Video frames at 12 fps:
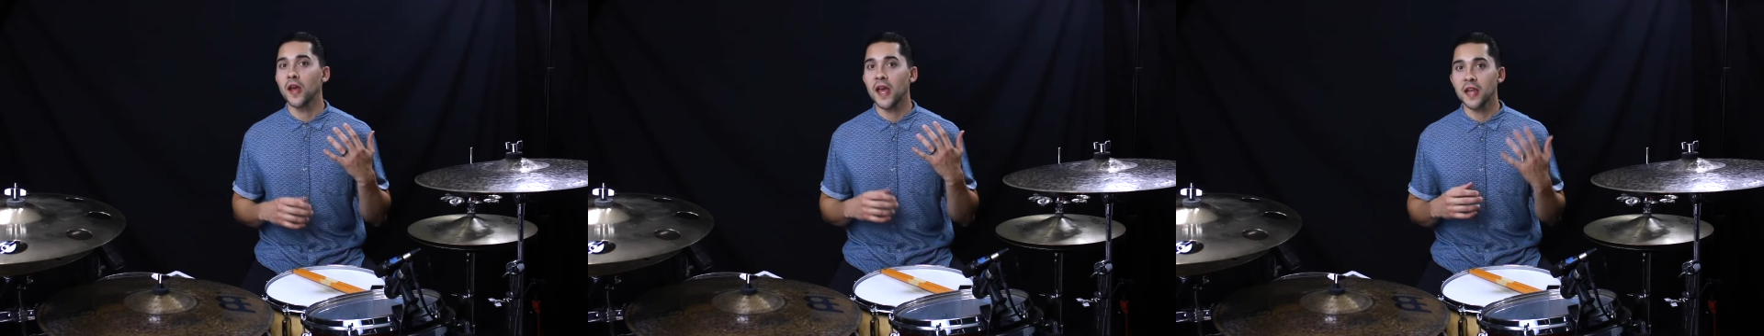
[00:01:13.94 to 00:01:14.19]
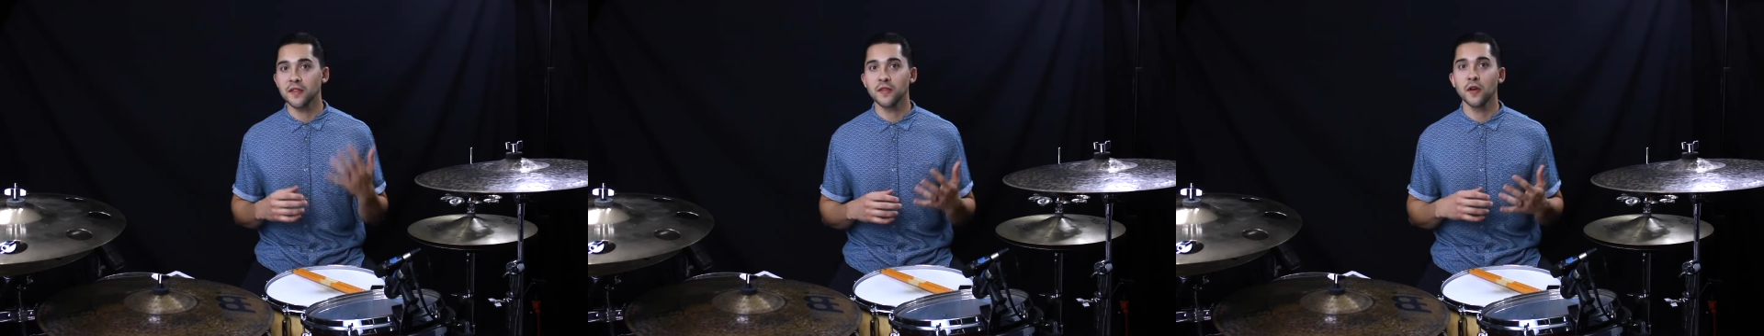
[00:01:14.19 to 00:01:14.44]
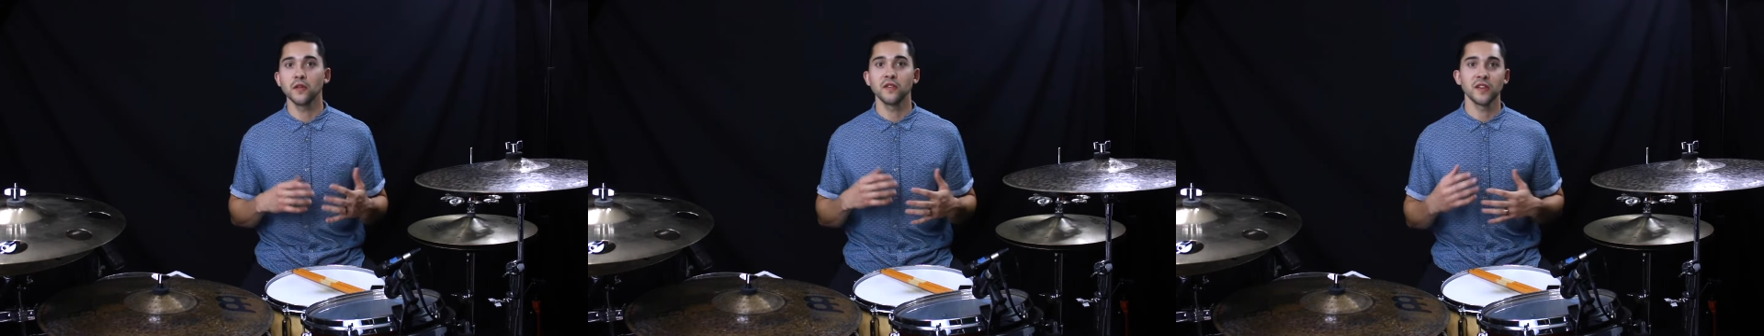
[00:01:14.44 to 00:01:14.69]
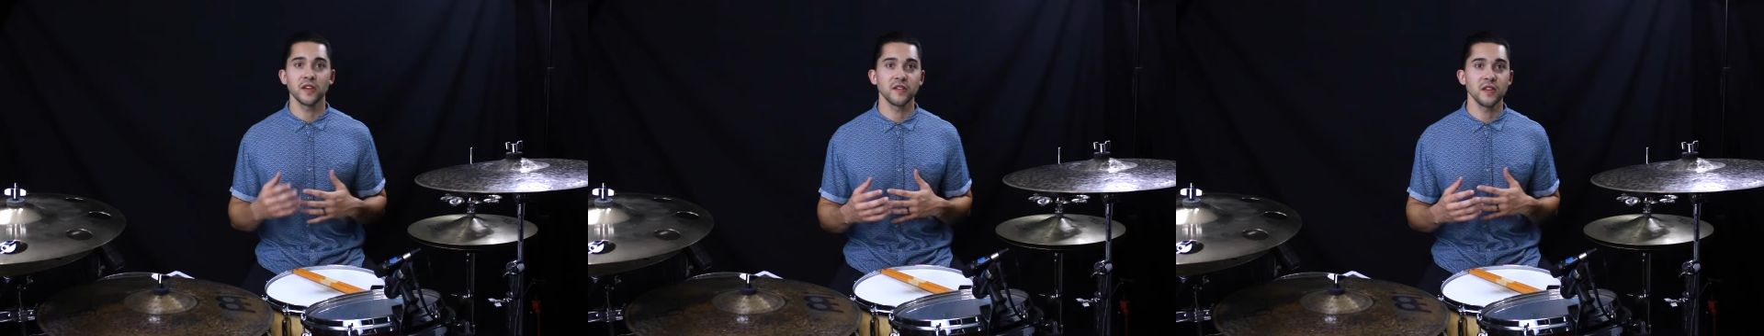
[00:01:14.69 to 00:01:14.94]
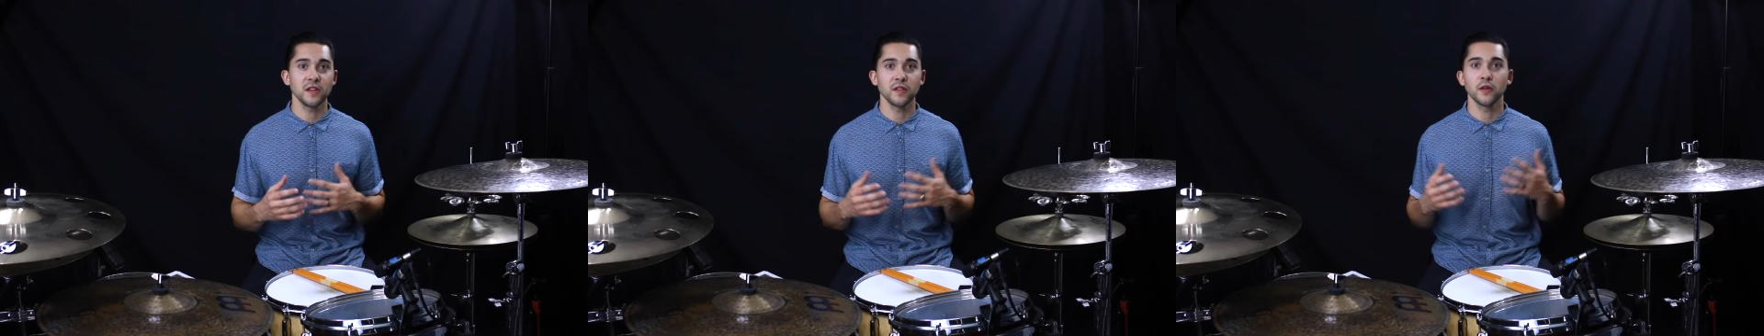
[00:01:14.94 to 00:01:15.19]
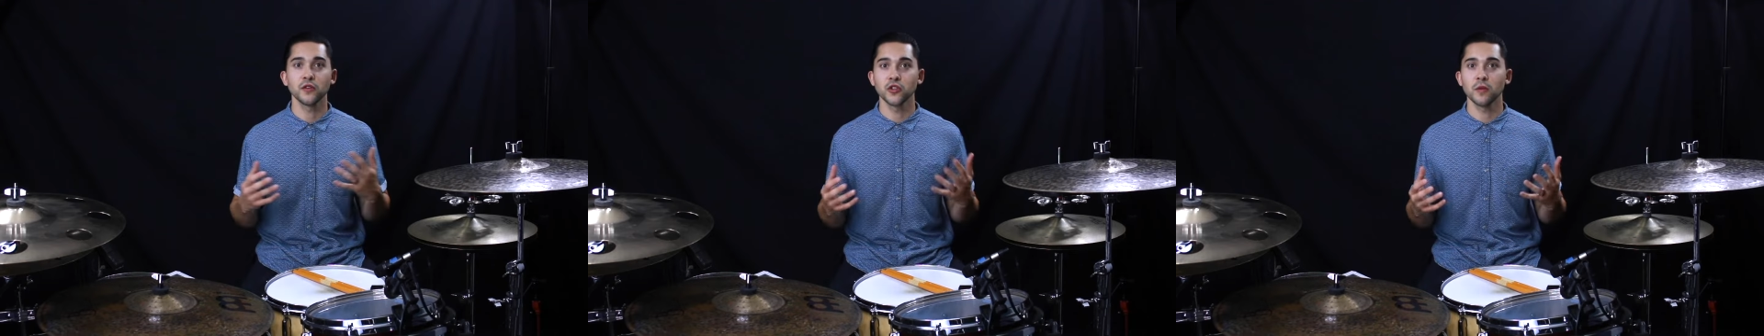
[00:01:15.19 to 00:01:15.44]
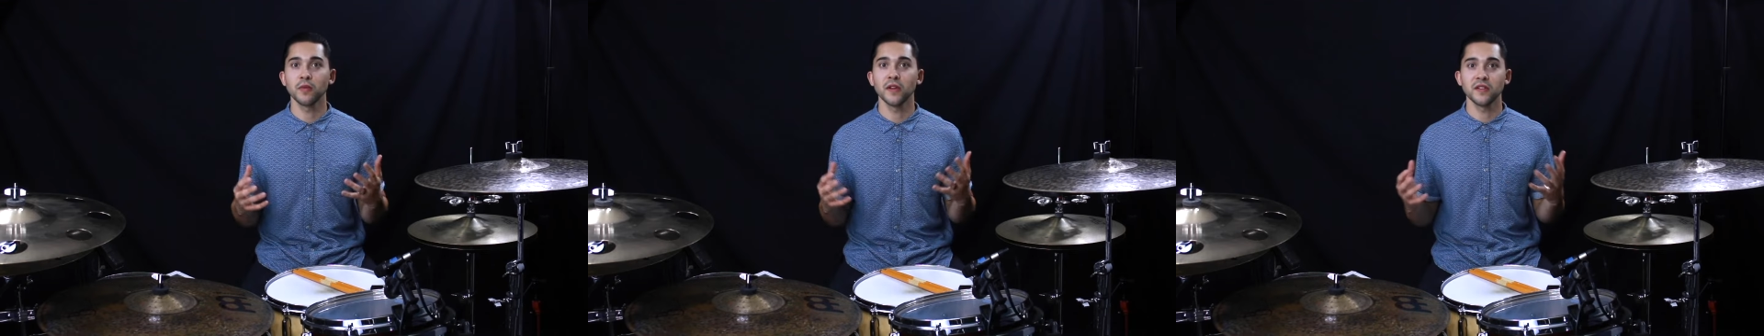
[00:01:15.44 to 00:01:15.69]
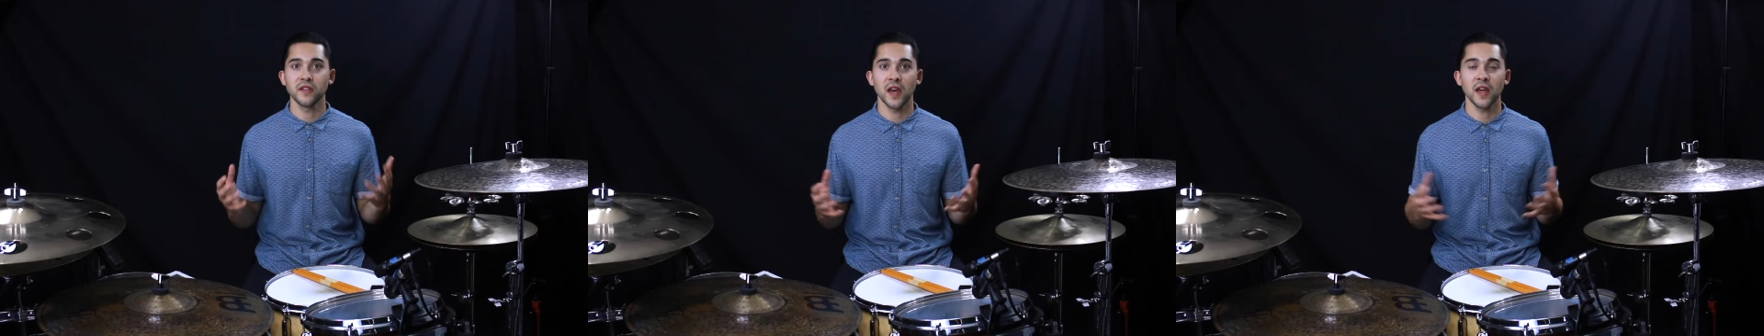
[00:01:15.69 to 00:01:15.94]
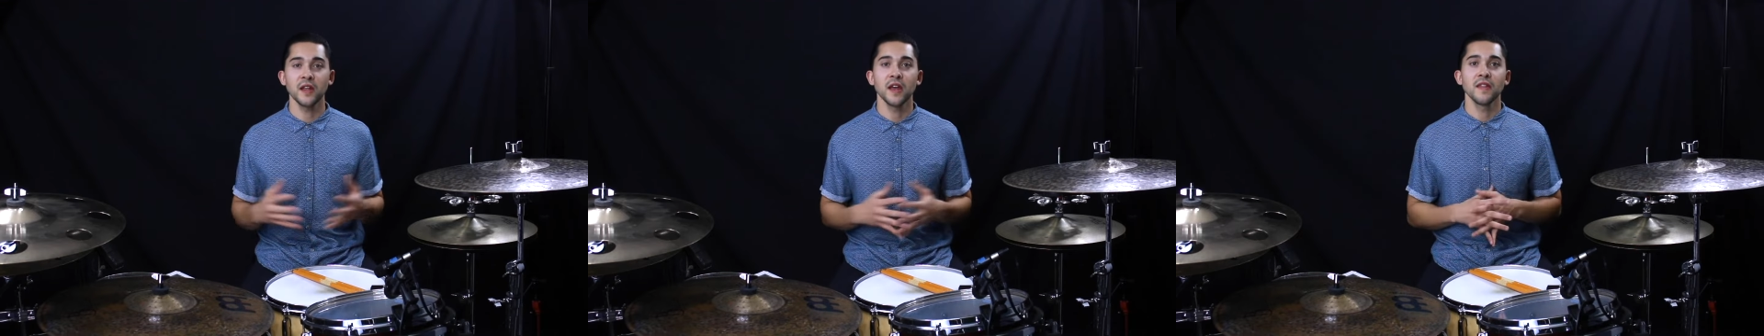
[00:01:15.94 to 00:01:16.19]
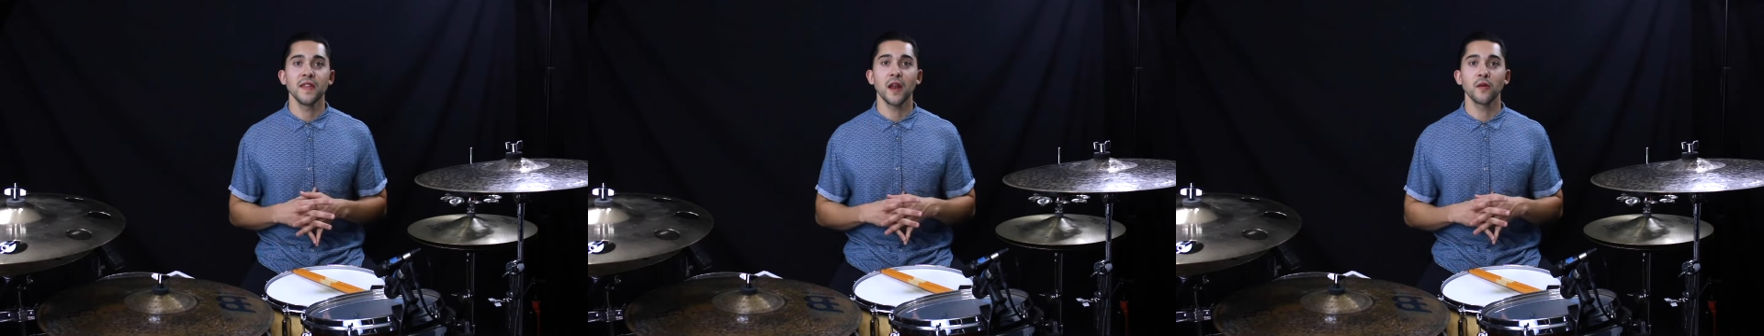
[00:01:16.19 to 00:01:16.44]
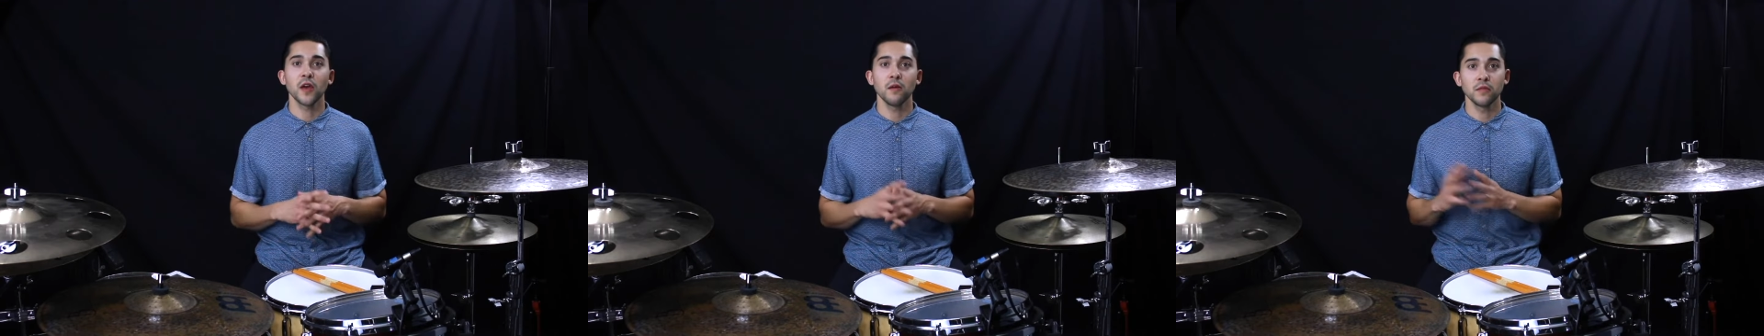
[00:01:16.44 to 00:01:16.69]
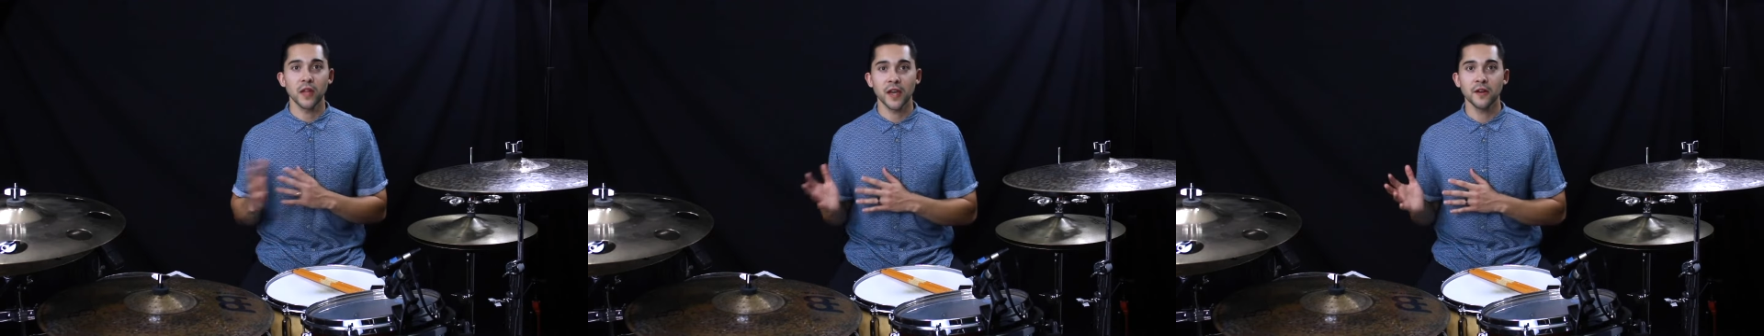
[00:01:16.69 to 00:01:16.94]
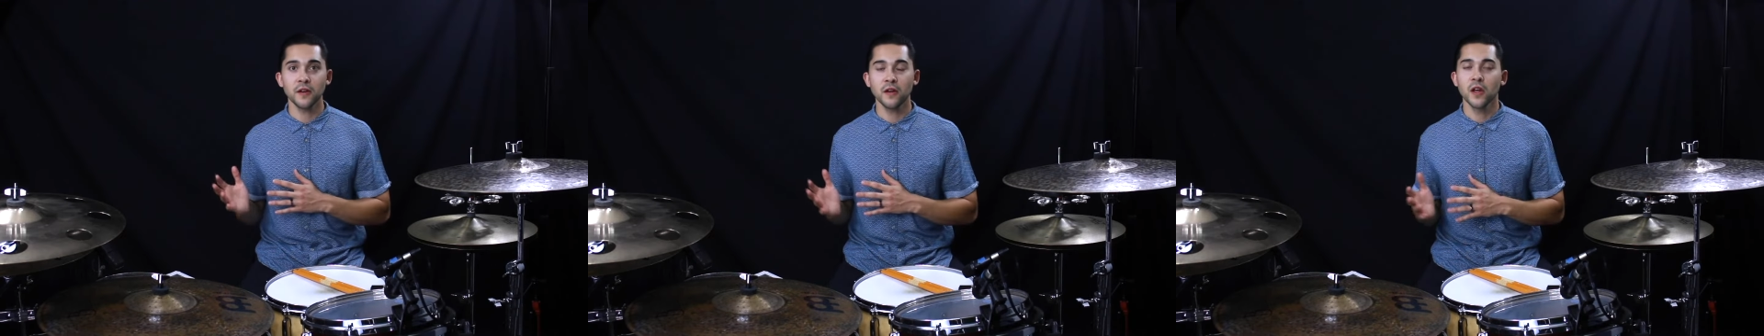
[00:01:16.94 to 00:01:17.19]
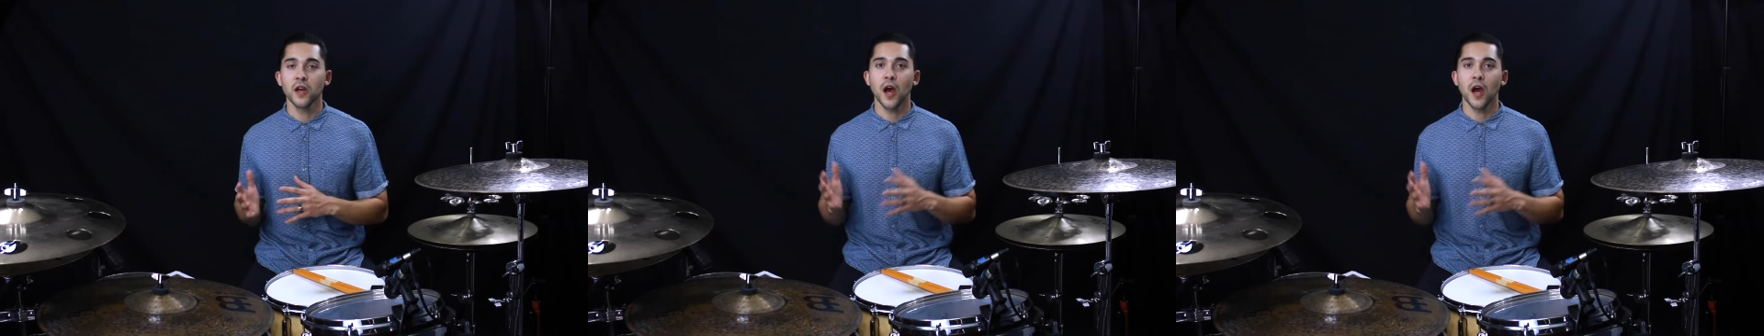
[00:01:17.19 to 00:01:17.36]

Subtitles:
8th note, 16th note triplets yet. That'll come later.